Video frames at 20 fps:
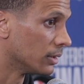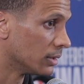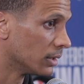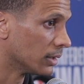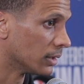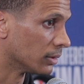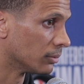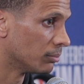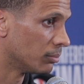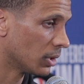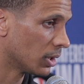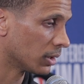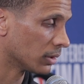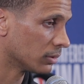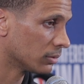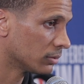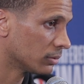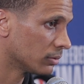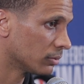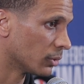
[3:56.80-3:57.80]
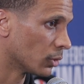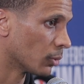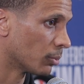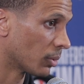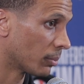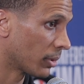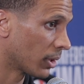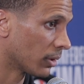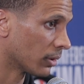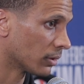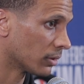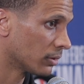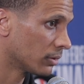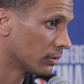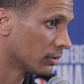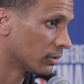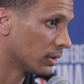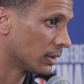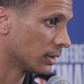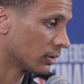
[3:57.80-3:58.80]
It did, but we were prepared.
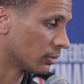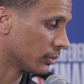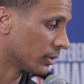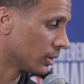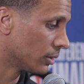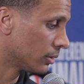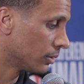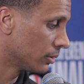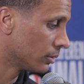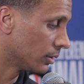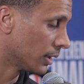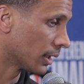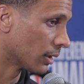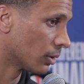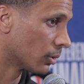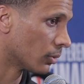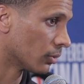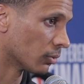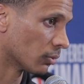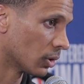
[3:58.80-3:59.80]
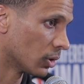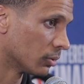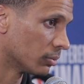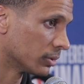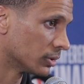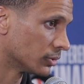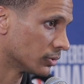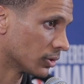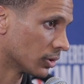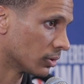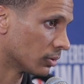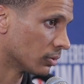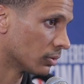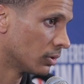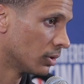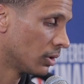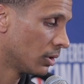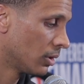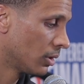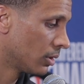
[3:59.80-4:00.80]
And then we let go of the rope. And so
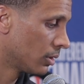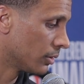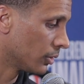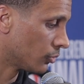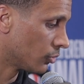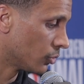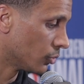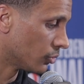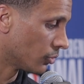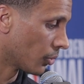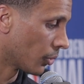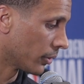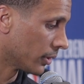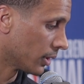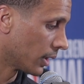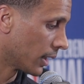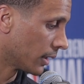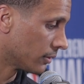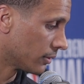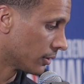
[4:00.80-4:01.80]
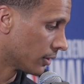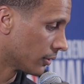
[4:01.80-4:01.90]
there's two storylines